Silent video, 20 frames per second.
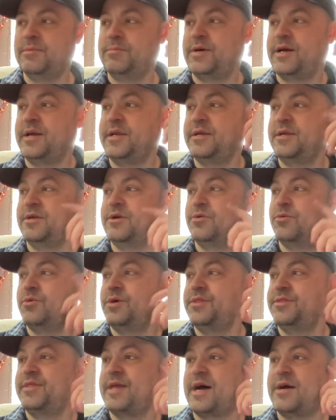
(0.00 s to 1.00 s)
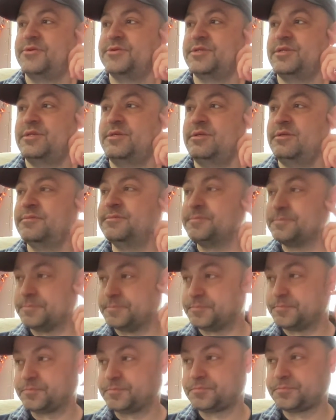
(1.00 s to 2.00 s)
Pioneer 1000.
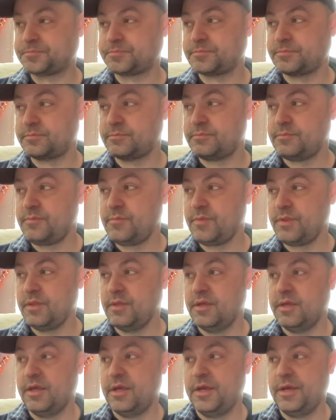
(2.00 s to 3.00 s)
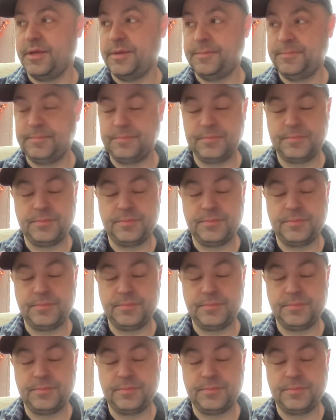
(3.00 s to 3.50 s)
Um,